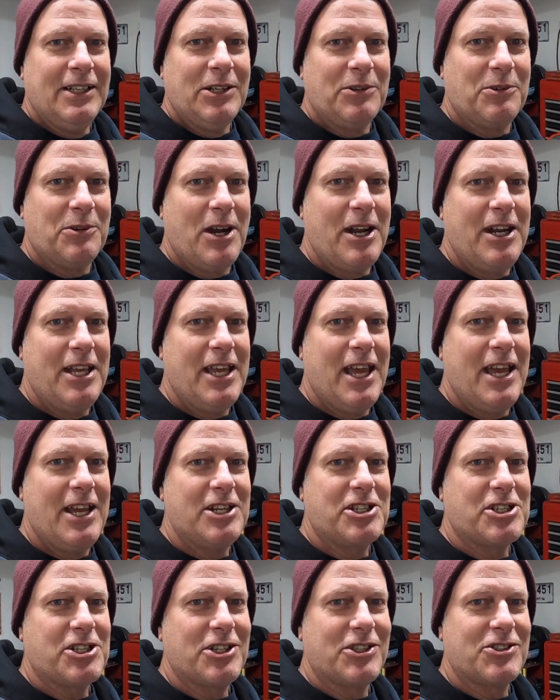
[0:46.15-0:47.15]

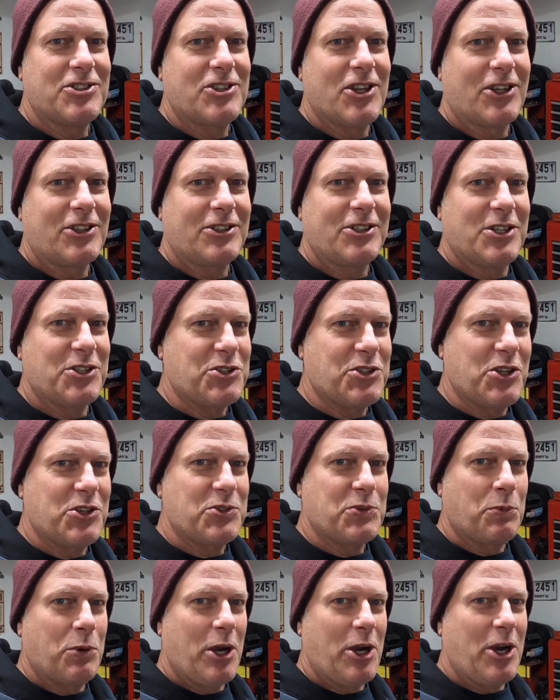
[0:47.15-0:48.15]
radiation sickness
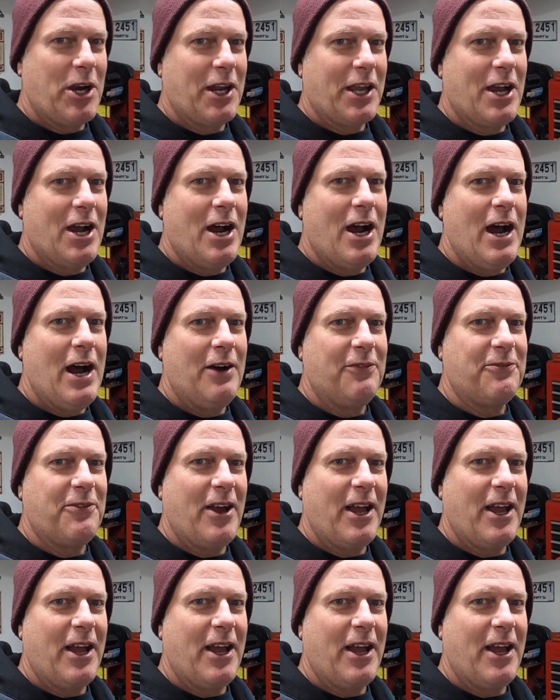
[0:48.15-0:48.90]
is wearing off.